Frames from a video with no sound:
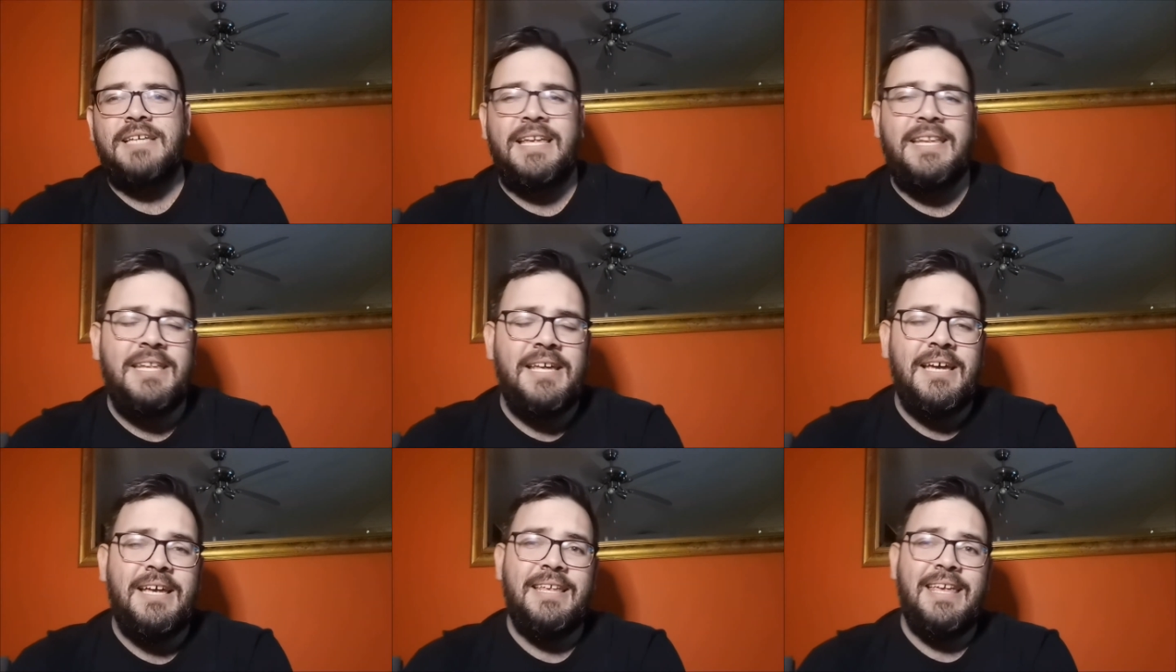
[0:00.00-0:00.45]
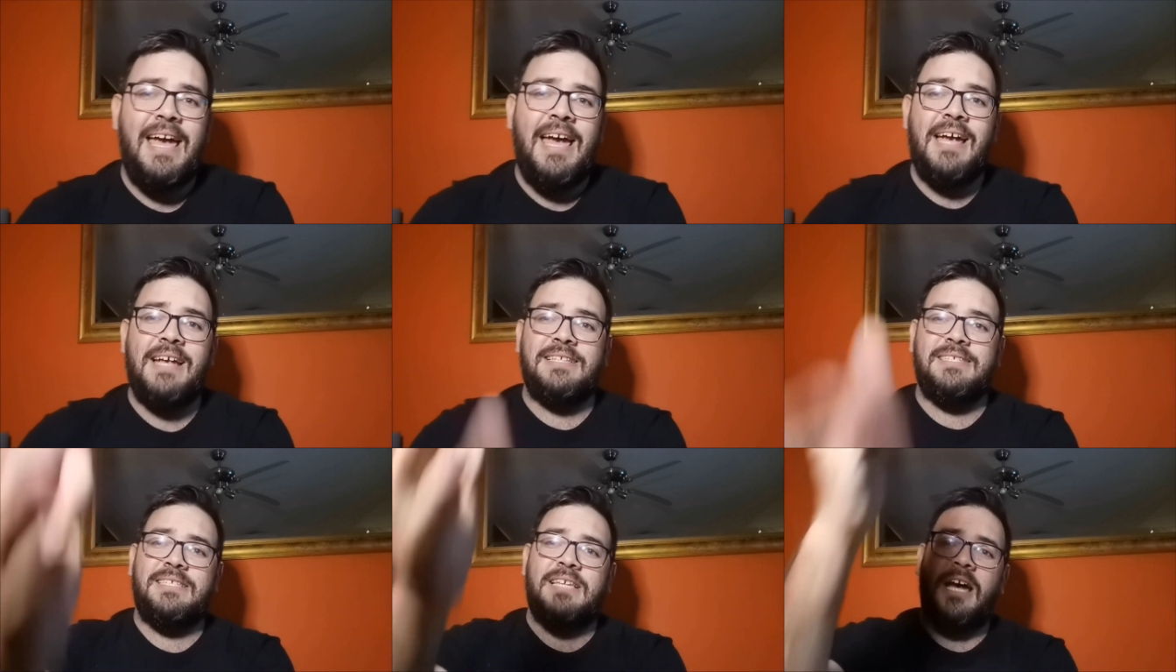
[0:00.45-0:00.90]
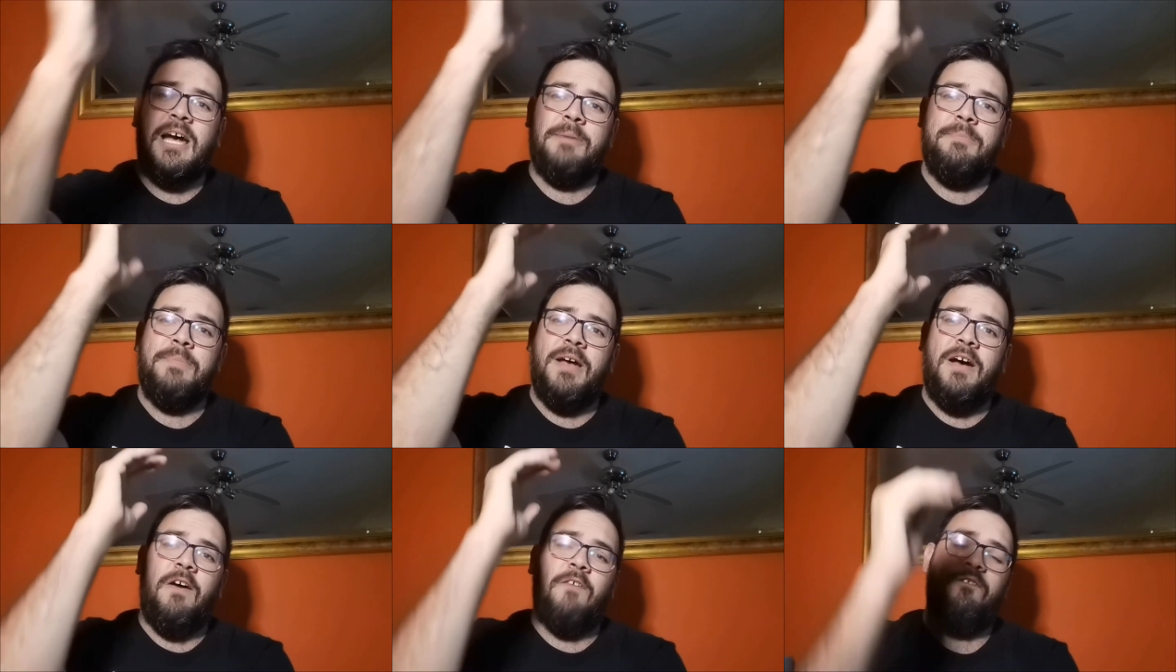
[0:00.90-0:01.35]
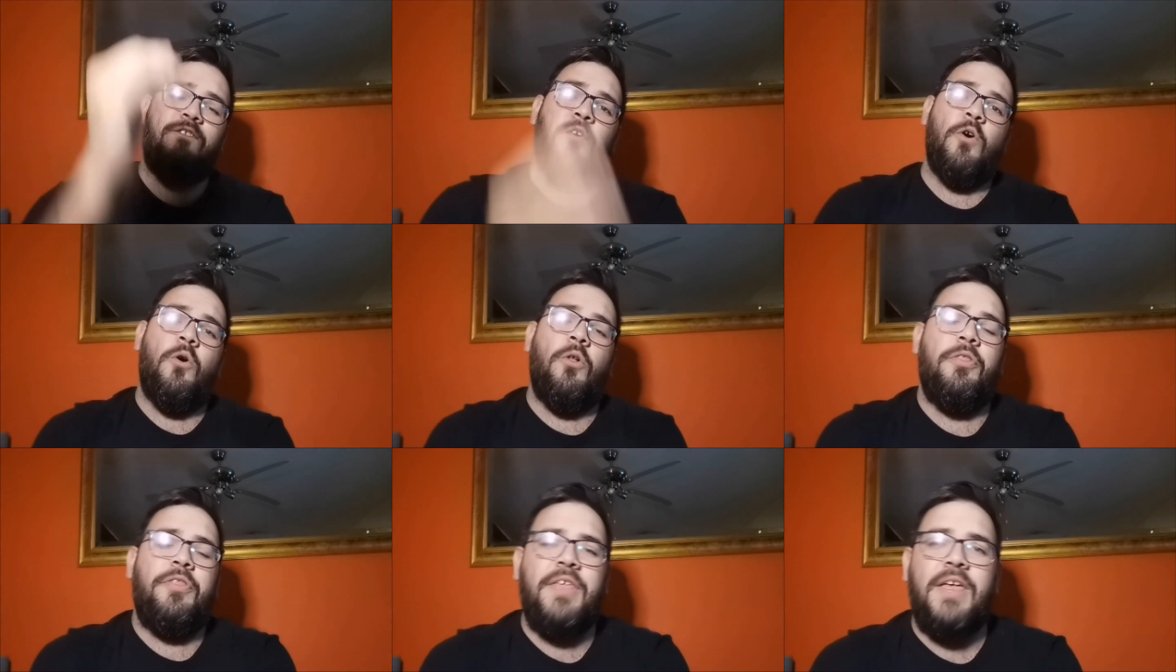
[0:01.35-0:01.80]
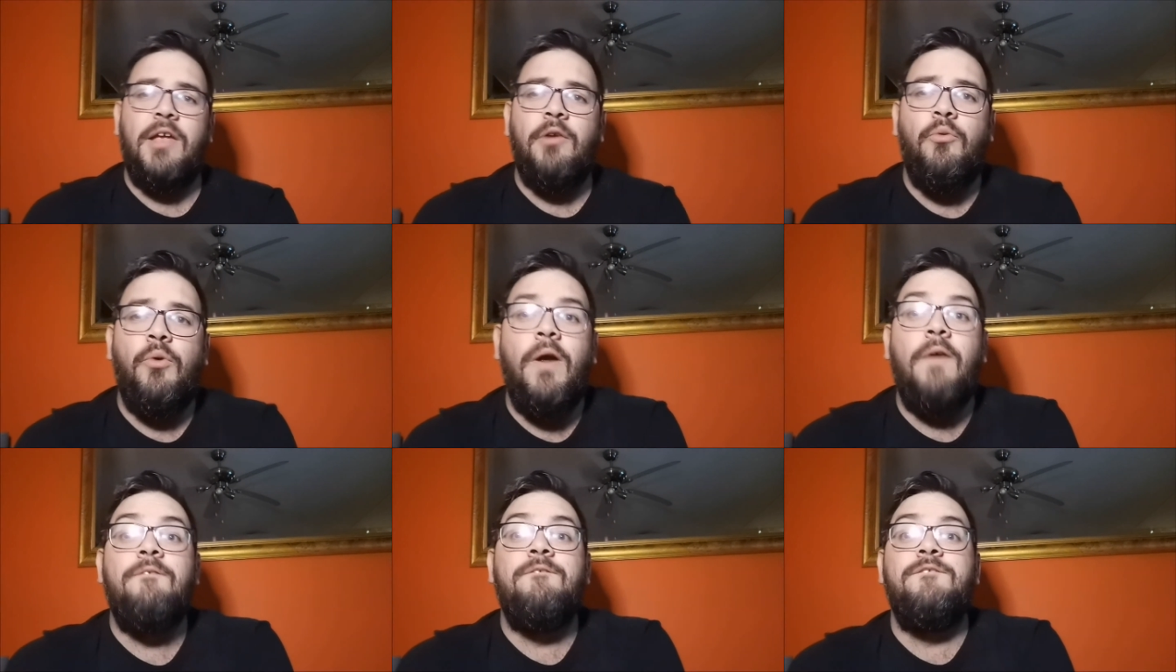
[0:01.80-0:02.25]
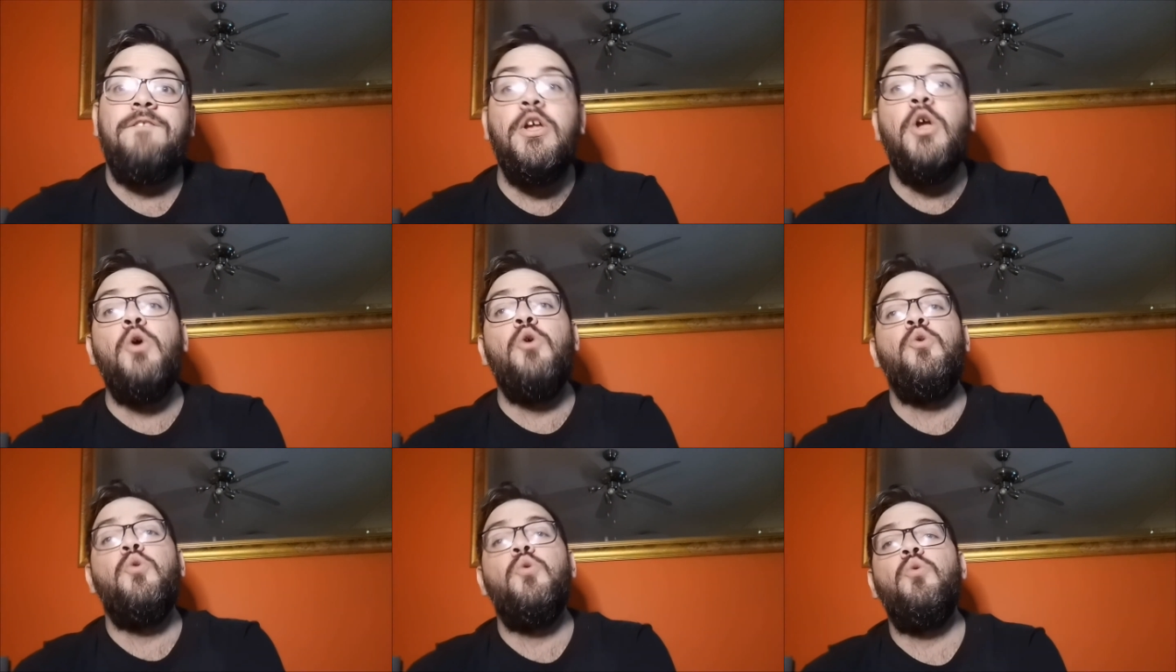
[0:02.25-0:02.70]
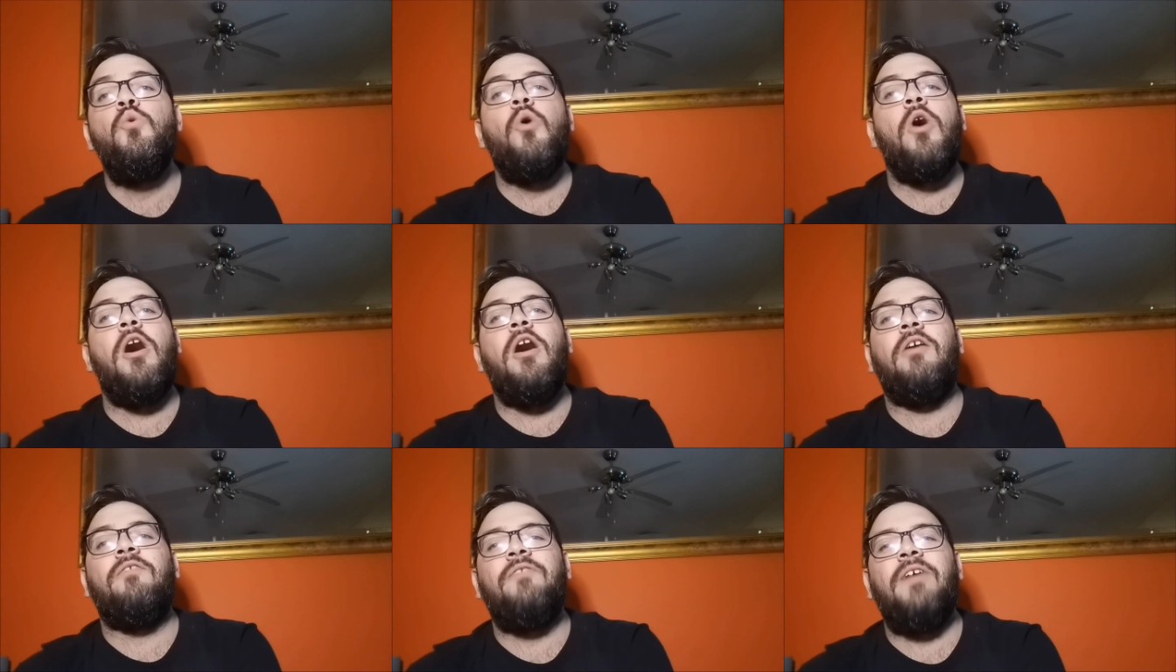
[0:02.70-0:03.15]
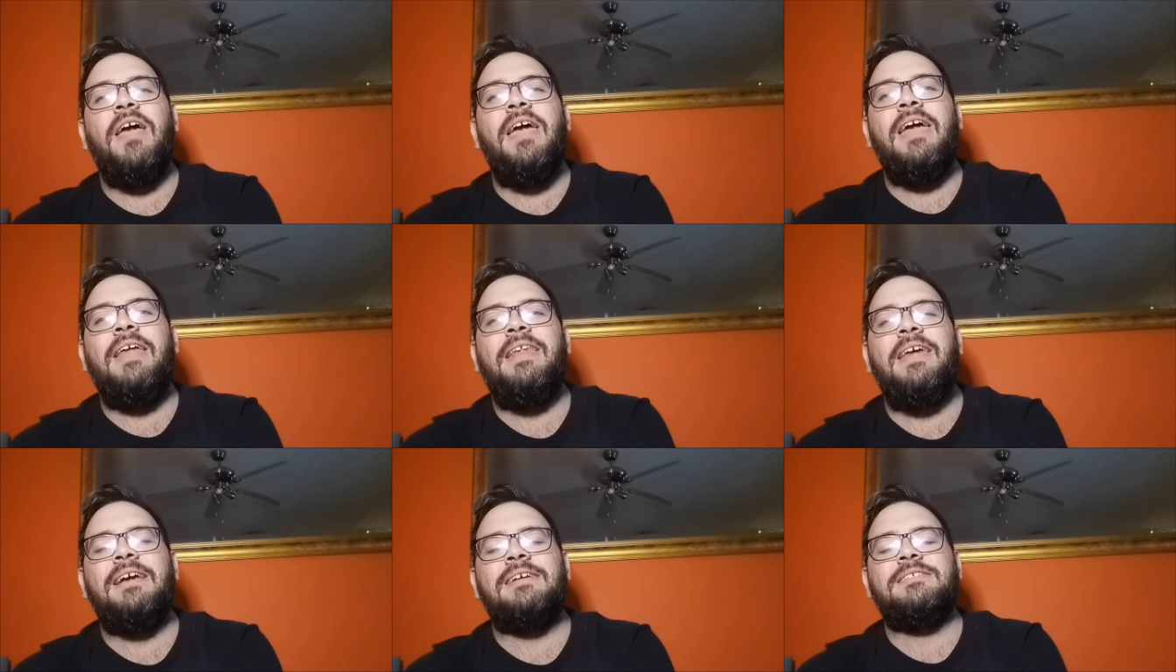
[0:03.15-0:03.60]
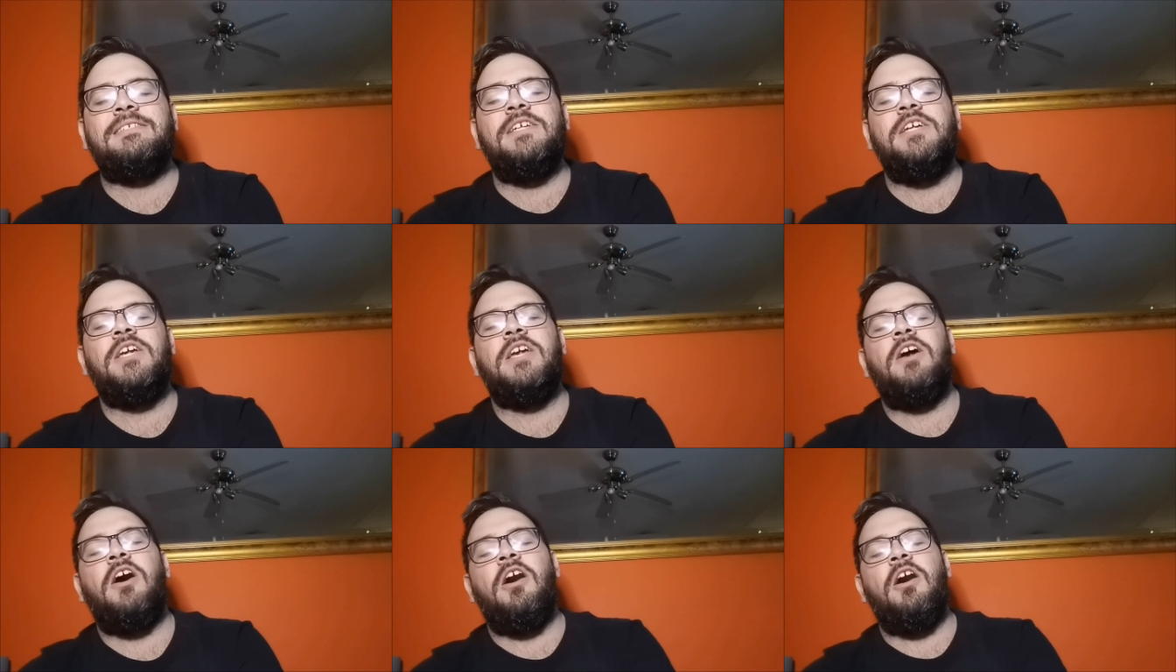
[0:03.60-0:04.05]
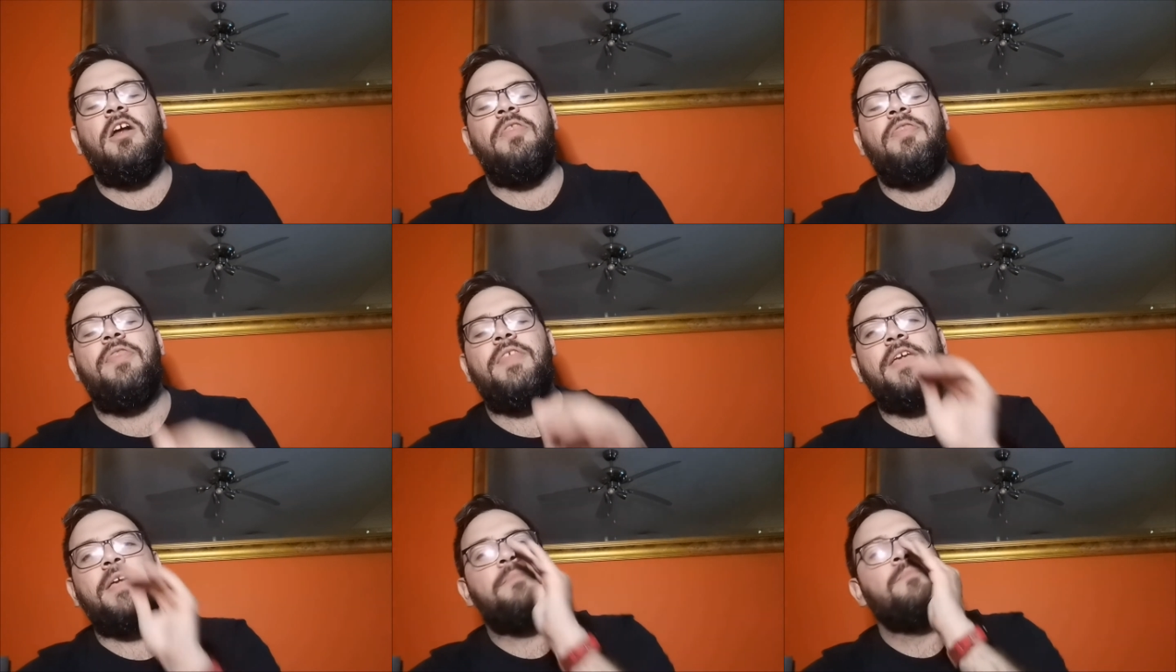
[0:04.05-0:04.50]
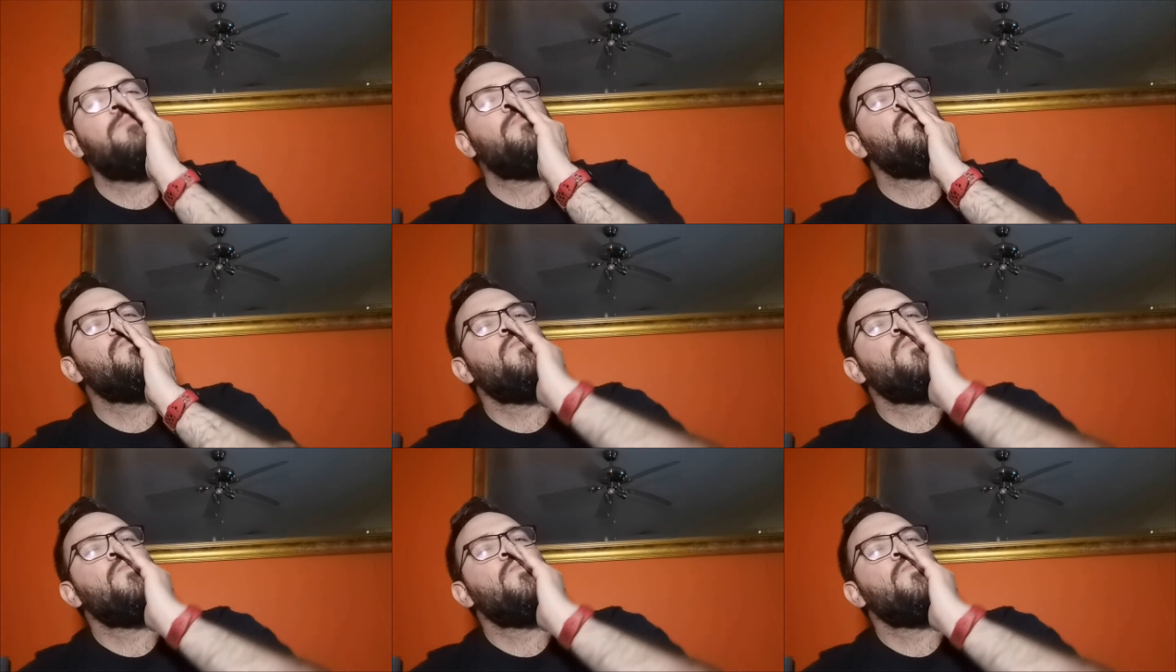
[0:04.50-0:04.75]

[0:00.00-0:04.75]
And it's time now for the review of NXT on the